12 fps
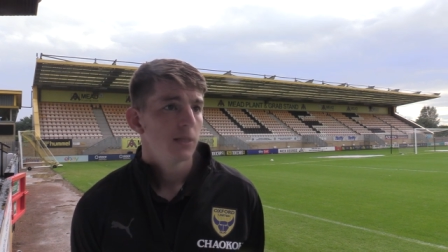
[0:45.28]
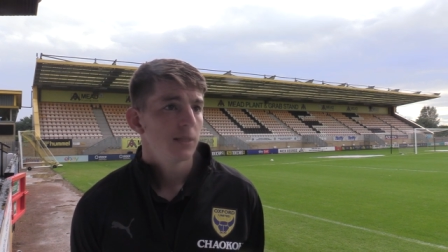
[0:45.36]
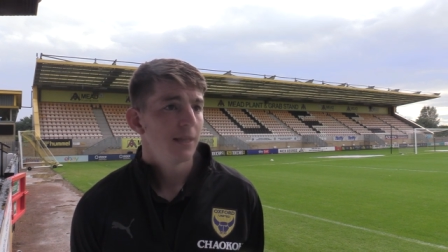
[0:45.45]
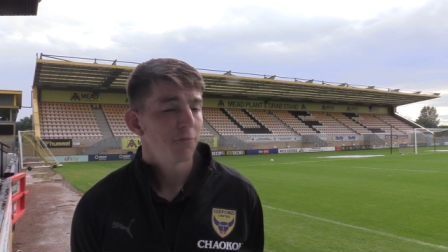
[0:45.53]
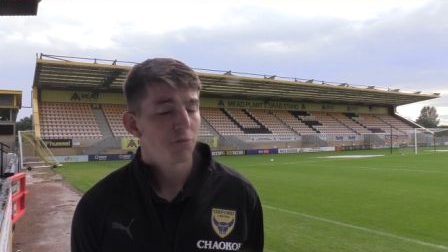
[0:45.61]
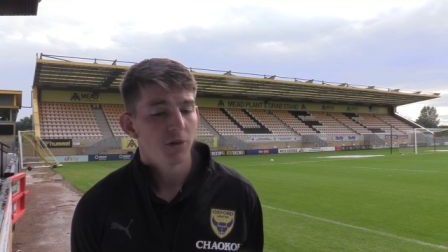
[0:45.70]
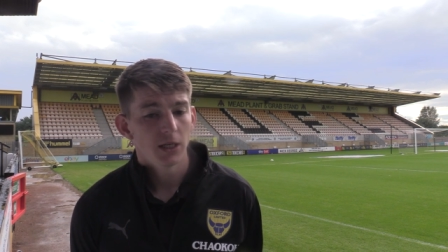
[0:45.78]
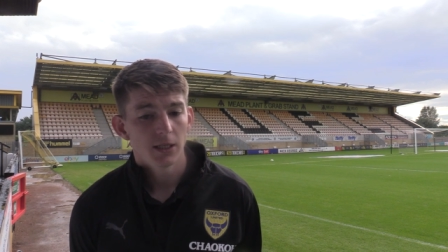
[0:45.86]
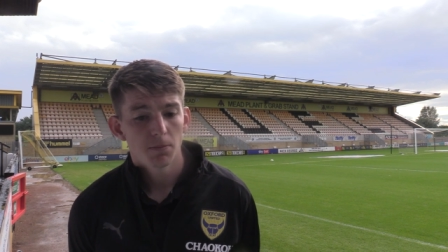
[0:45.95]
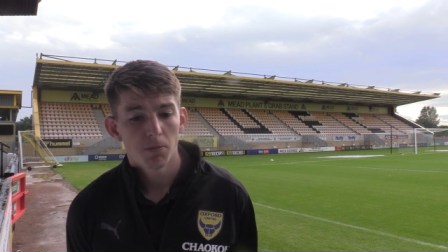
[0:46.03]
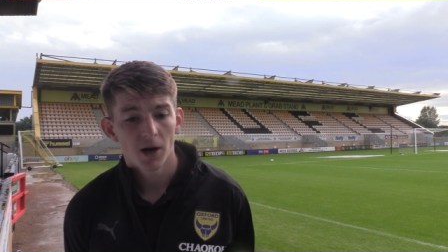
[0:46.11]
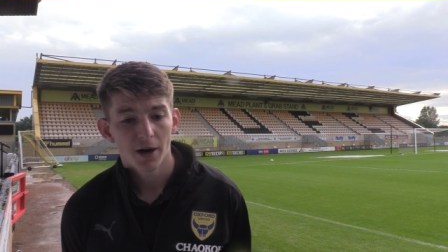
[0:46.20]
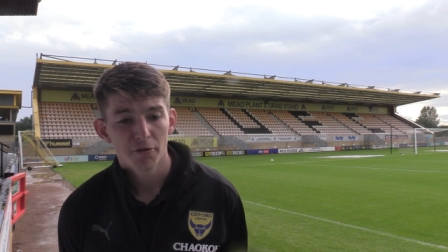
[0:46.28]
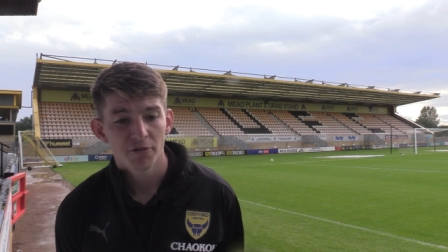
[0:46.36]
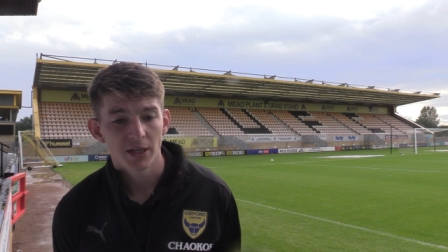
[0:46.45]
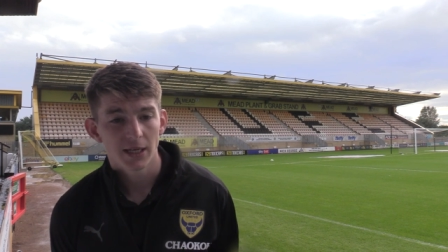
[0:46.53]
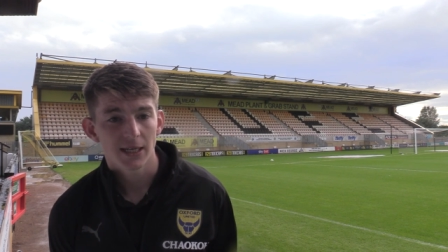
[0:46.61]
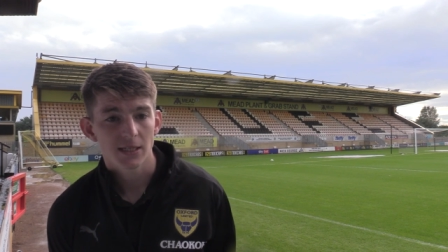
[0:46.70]
Definitely, but I
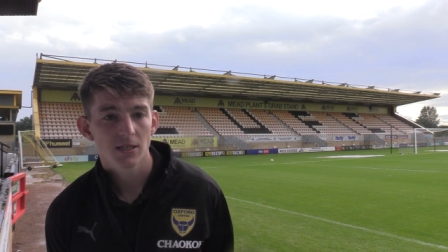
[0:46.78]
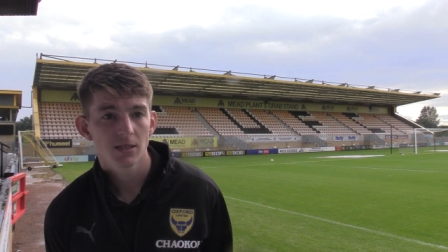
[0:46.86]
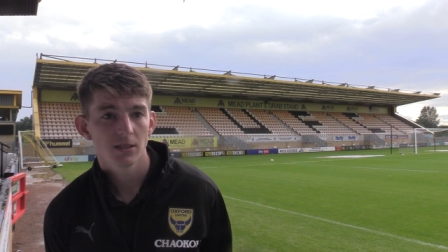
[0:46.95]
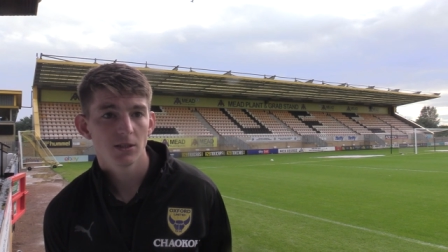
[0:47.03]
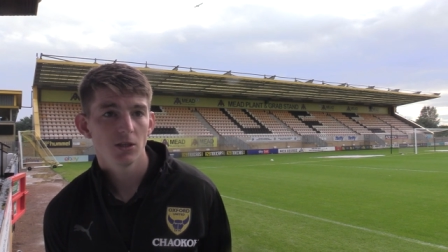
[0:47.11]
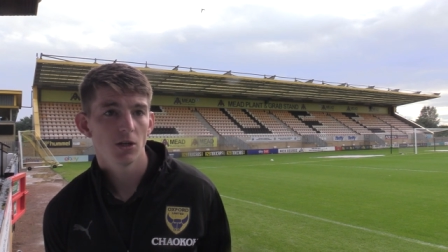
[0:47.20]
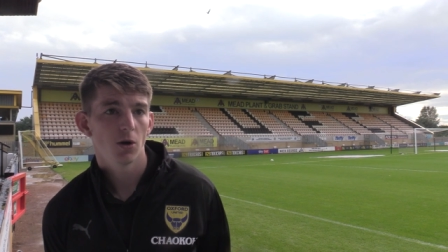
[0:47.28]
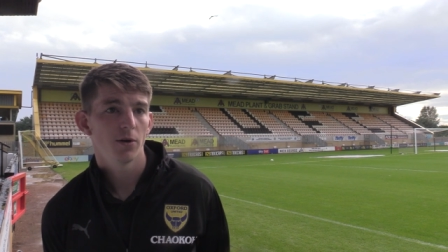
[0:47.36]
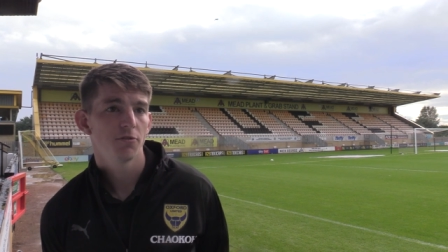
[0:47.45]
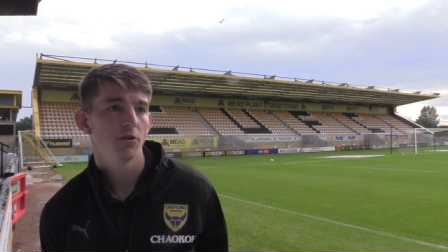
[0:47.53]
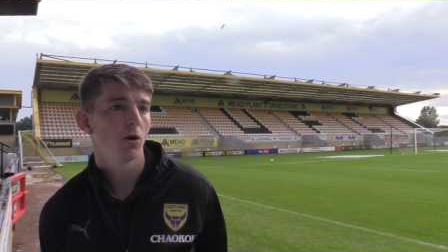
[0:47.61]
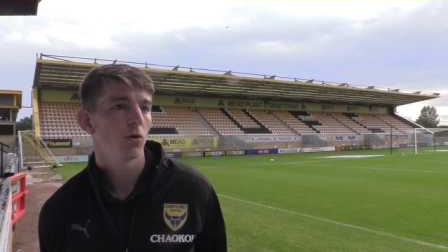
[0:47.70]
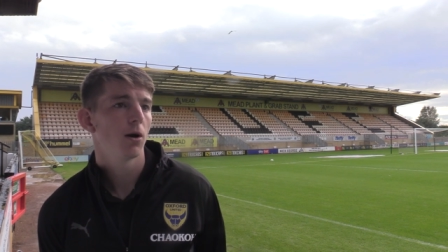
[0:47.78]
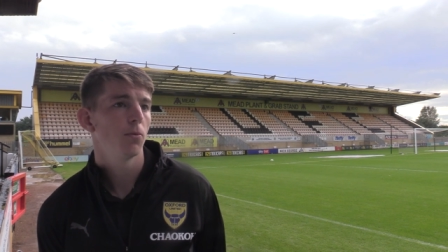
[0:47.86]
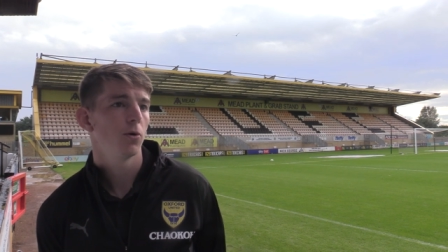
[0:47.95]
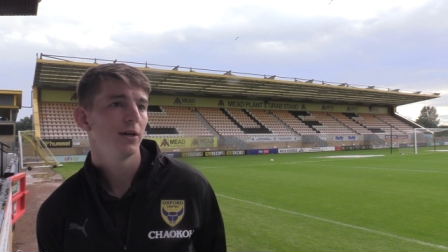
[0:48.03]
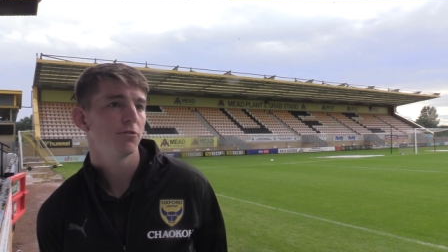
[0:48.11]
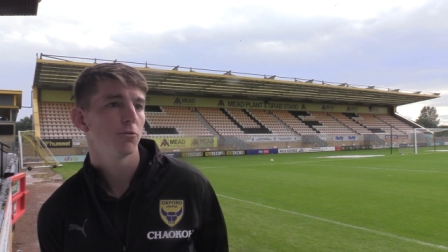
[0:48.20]
think that's you know if you don't
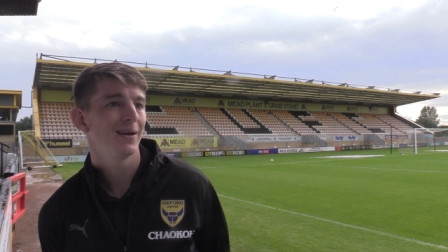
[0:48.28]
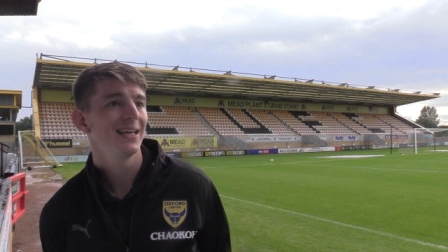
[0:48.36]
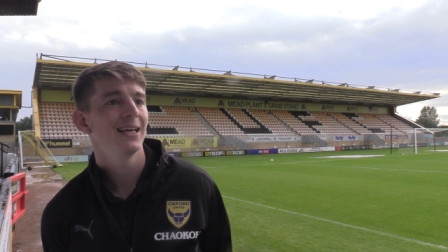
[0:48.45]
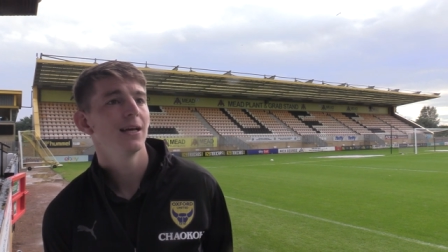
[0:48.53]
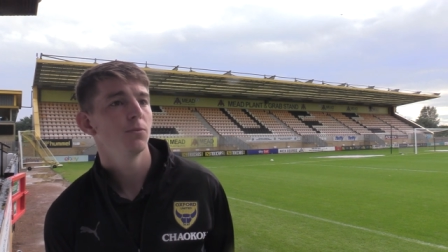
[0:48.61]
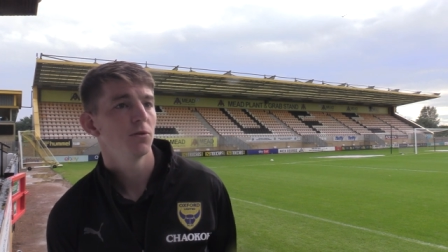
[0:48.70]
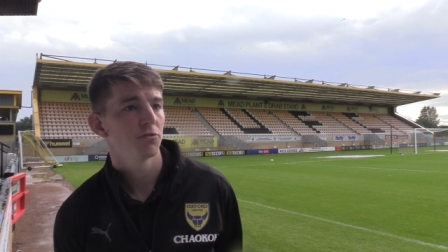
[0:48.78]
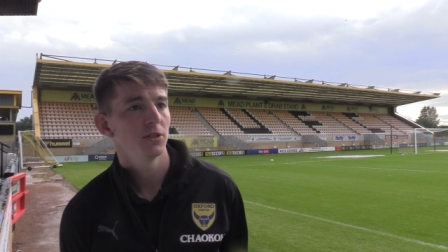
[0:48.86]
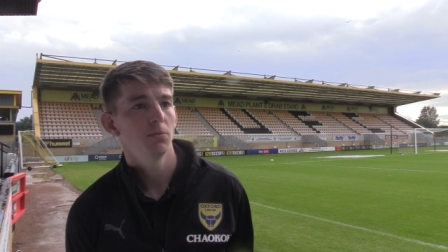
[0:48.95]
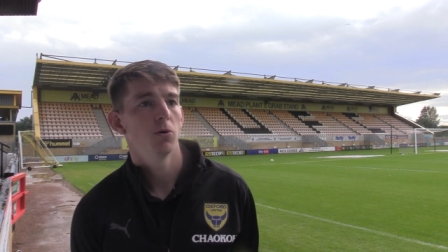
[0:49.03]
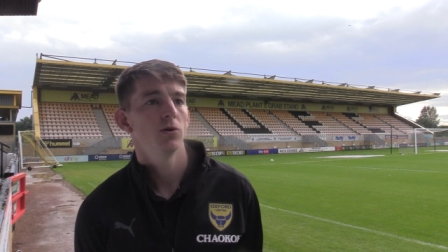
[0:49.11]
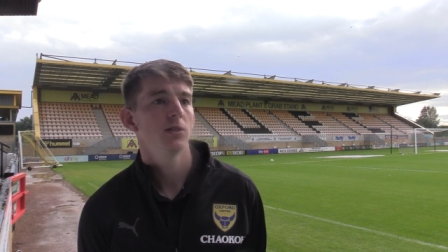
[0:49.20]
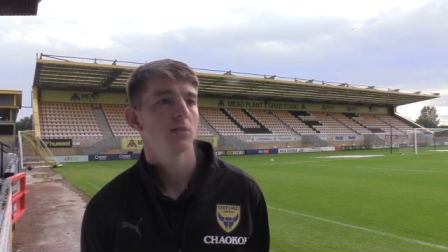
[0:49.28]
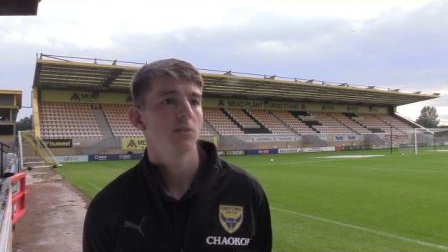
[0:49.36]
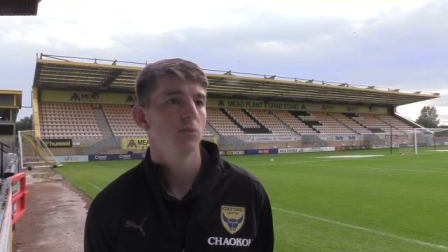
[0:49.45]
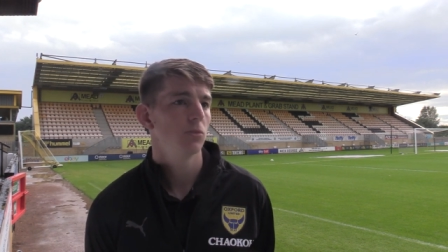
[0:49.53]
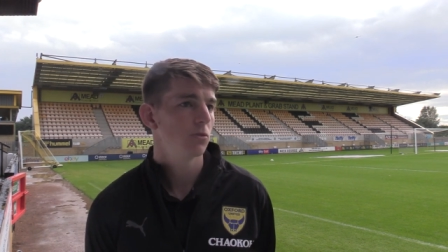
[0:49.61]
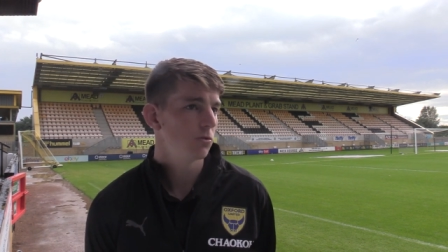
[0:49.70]
come away from any game with three points,
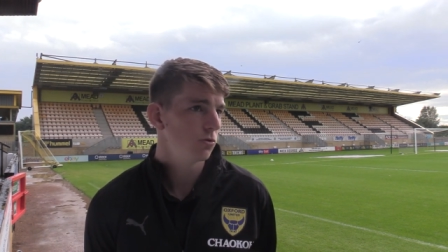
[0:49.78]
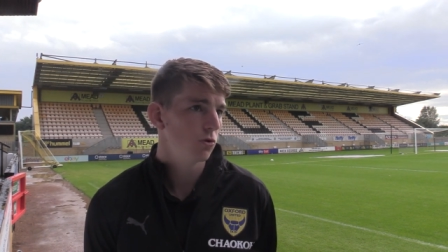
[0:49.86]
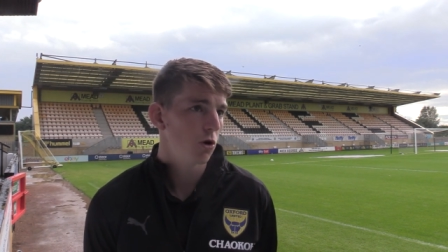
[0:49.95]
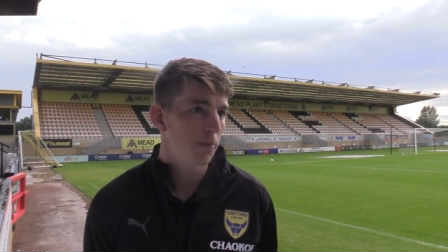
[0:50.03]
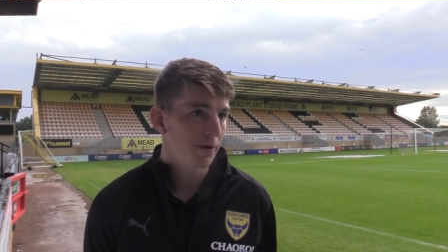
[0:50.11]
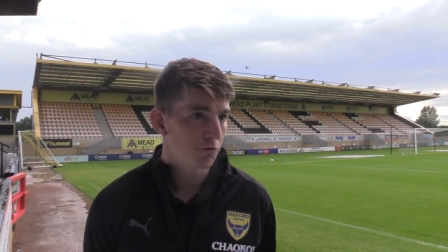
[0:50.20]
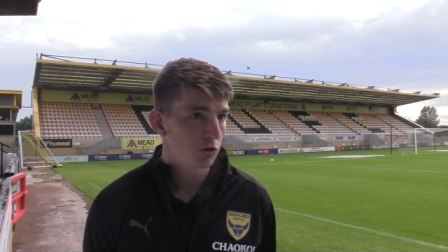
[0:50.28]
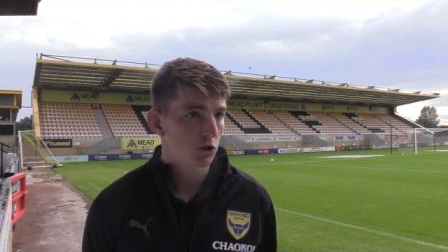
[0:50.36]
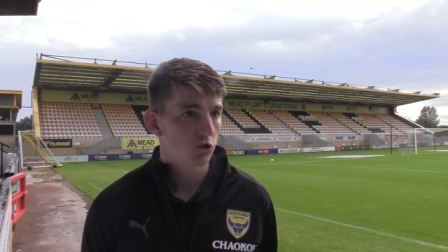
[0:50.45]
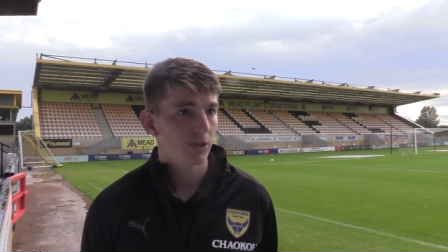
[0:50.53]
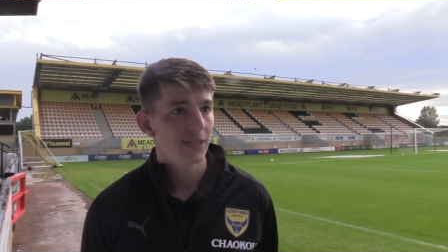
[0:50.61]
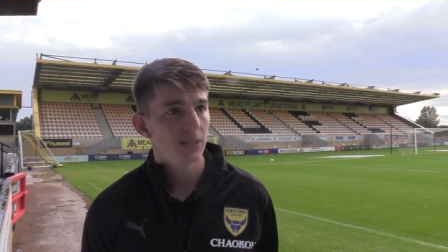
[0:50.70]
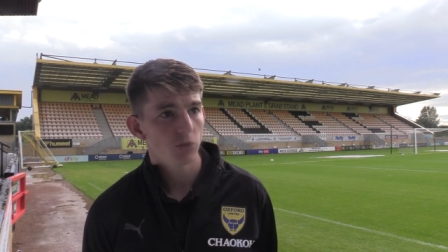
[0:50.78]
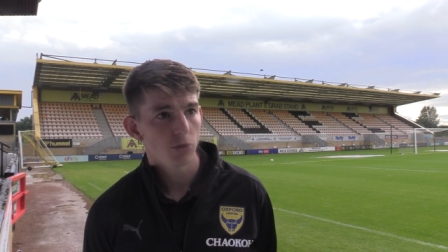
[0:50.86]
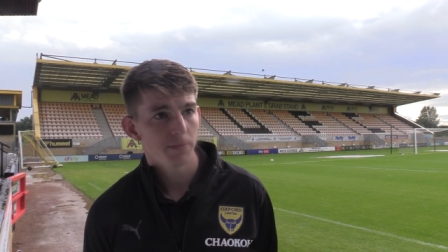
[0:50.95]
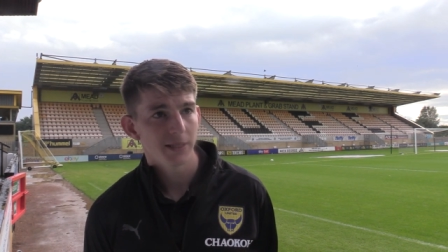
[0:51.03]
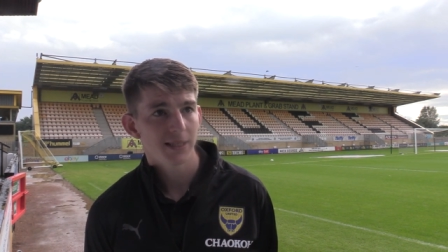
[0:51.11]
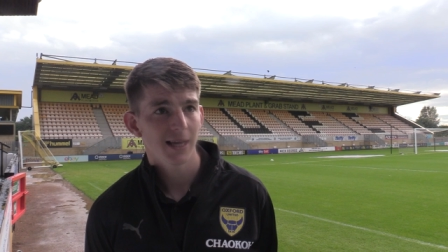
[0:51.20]
then you're a bit frustrated,
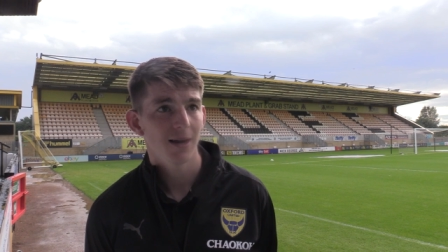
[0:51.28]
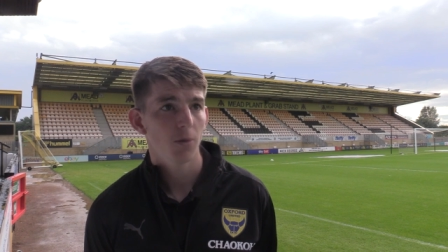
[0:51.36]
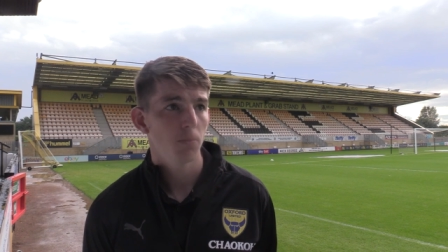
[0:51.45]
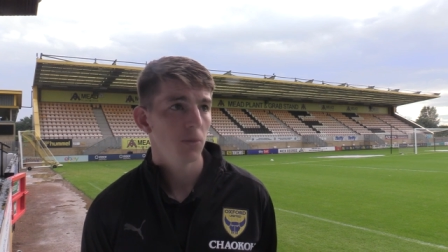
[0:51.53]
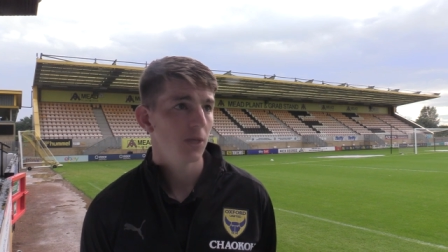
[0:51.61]
you're a bit down.